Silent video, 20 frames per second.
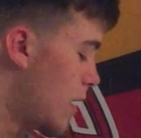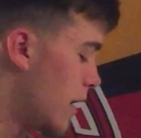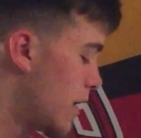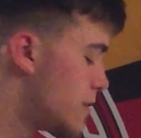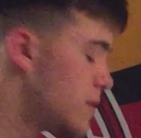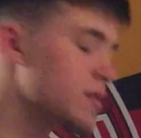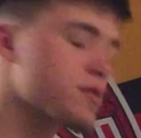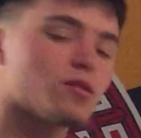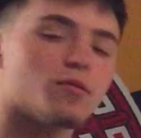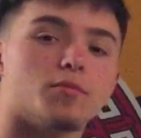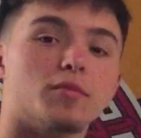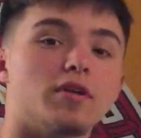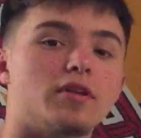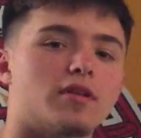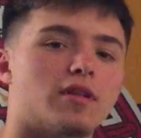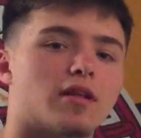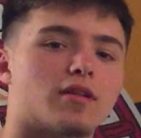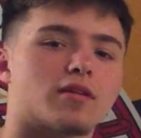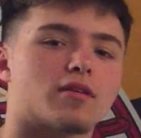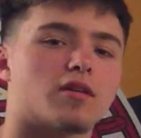It doesn't
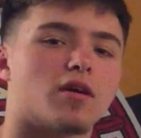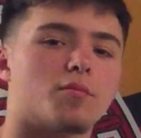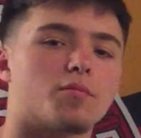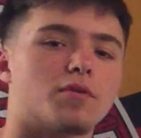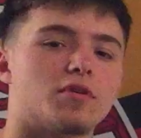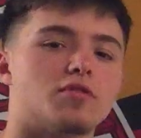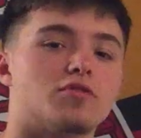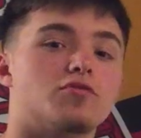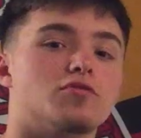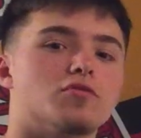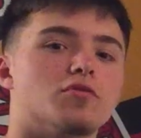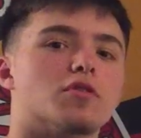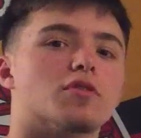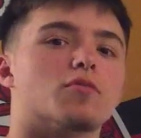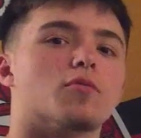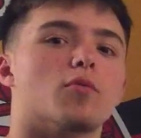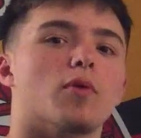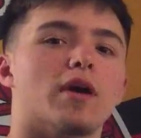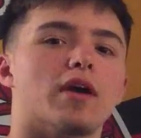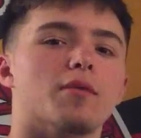mean that the company's
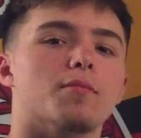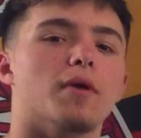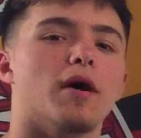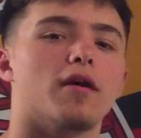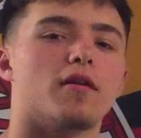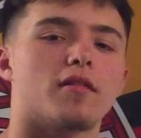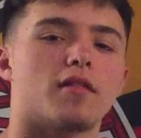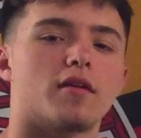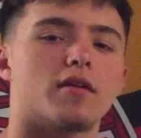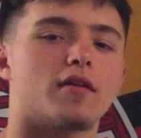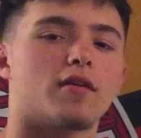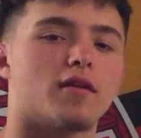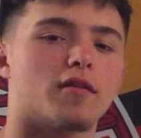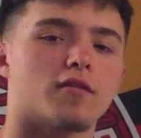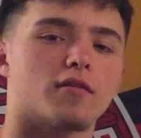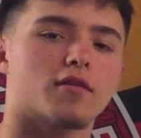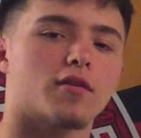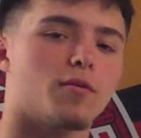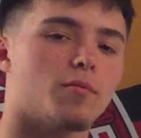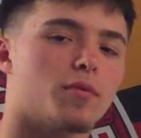doing way better than
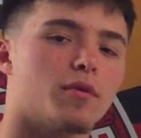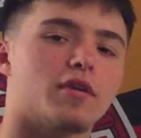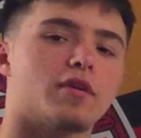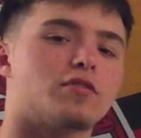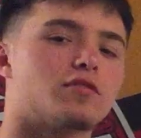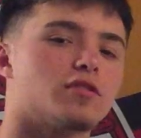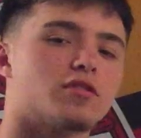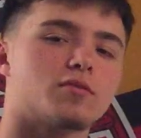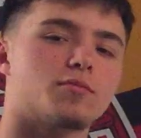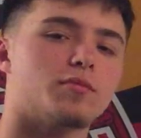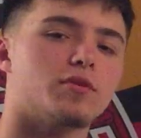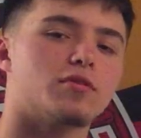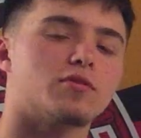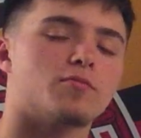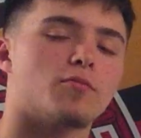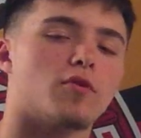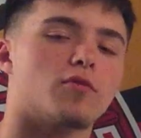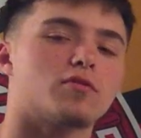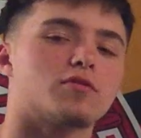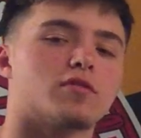another company. It just means
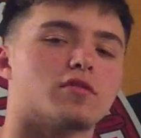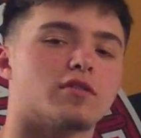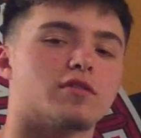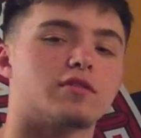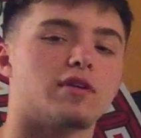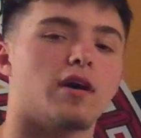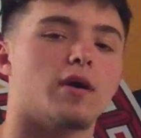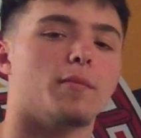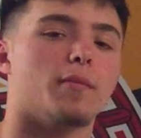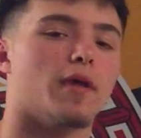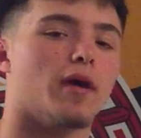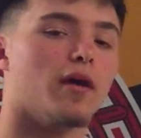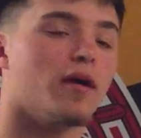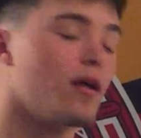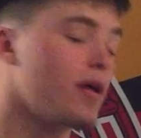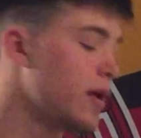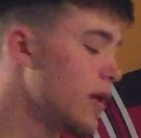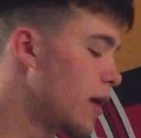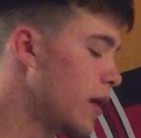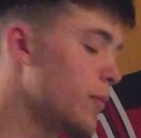most of the time
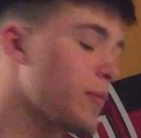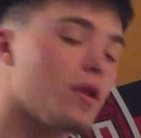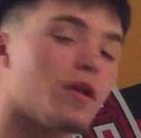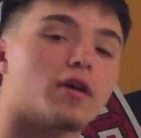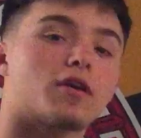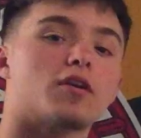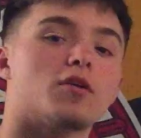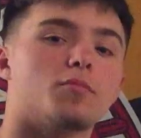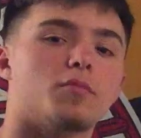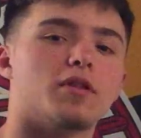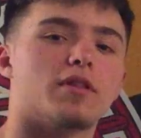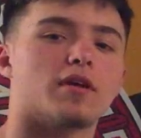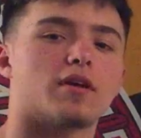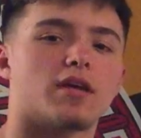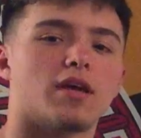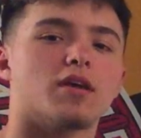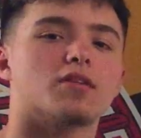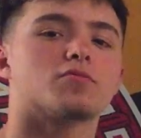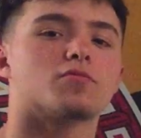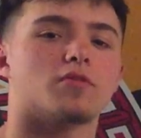that, it could be the
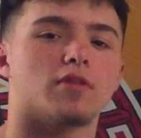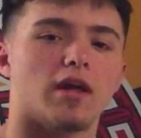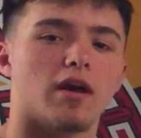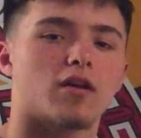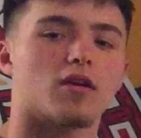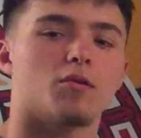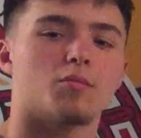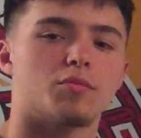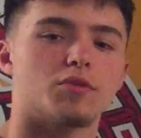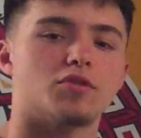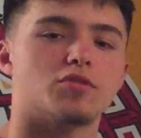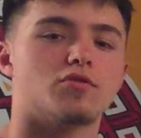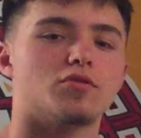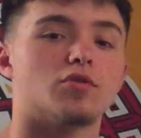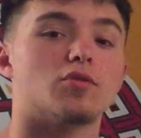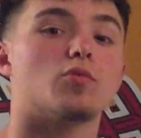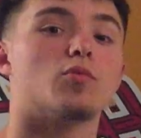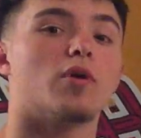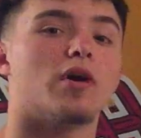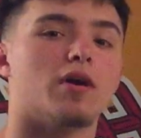case where that company's
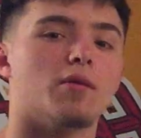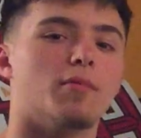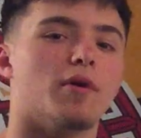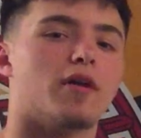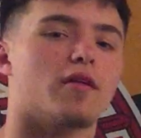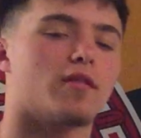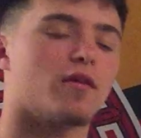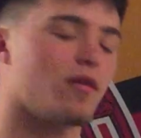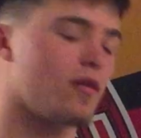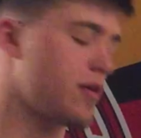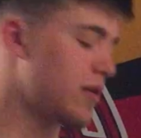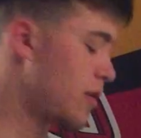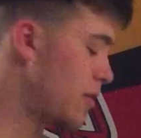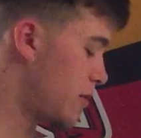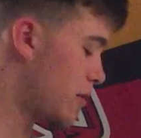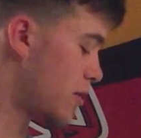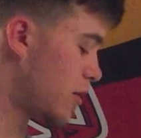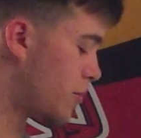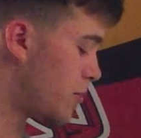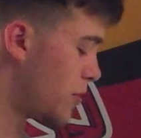doing way better than
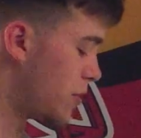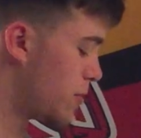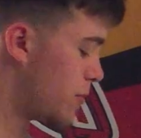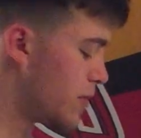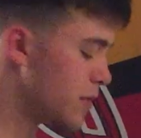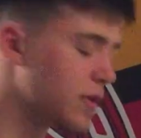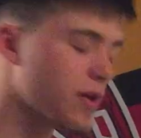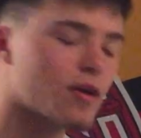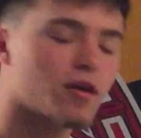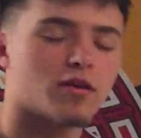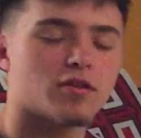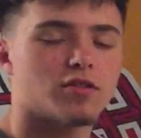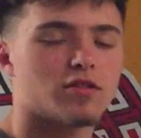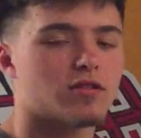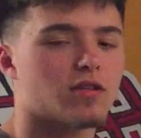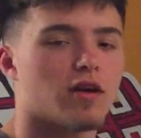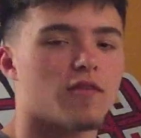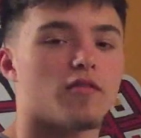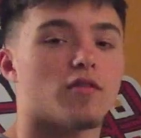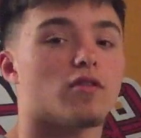another company, but they could
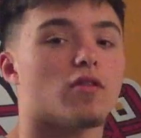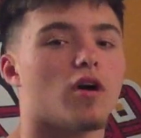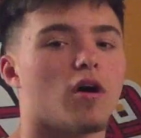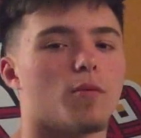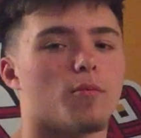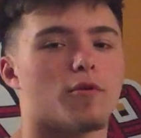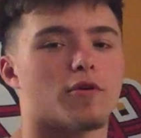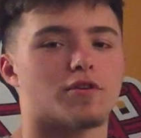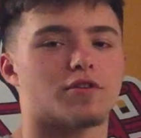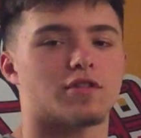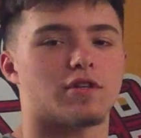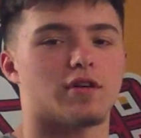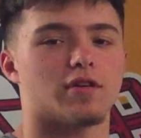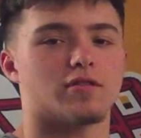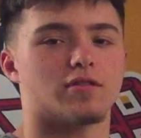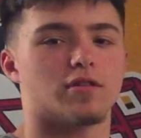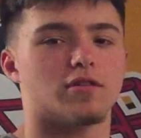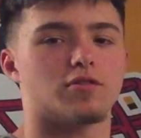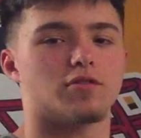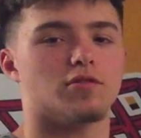just have a lot more
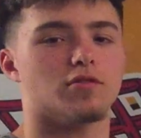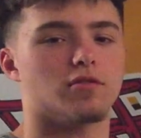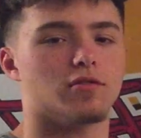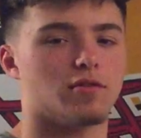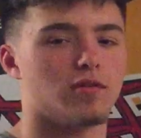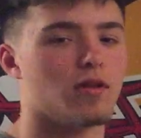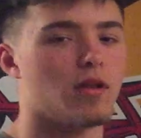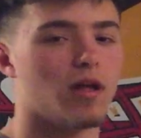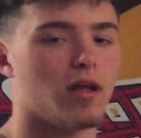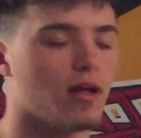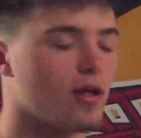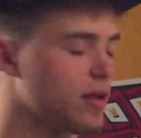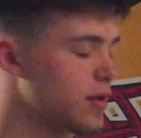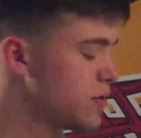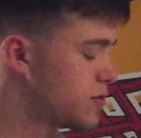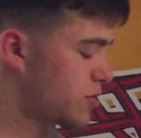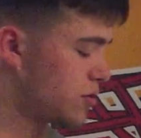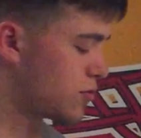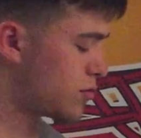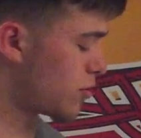shares issued.
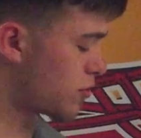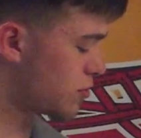So